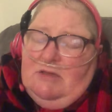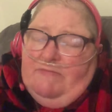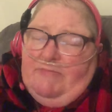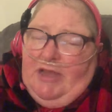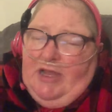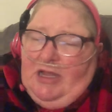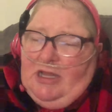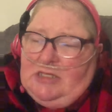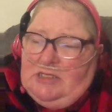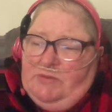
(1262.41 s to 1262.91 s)

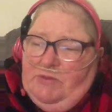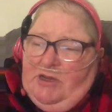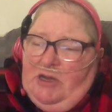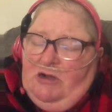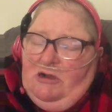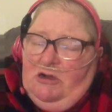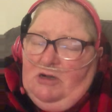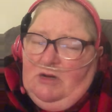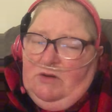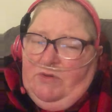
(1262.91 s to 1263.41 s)
my husband
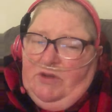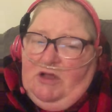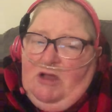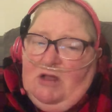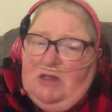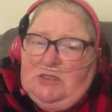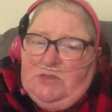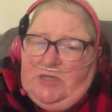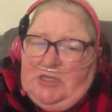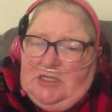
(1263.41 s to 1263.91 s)
and her, we
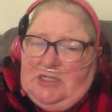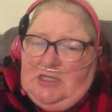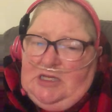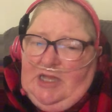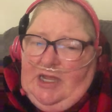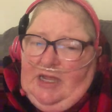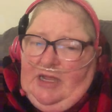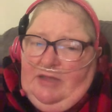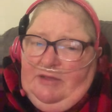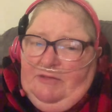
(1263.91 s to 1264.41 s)
called twice a
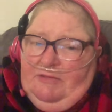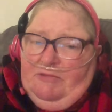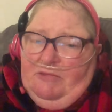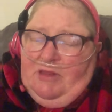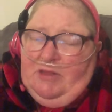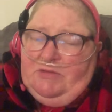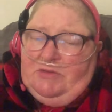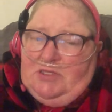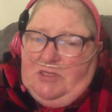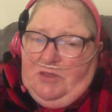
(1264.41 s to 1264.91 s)
day
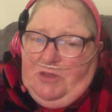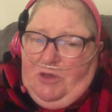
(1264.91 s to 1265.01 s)
while I was in the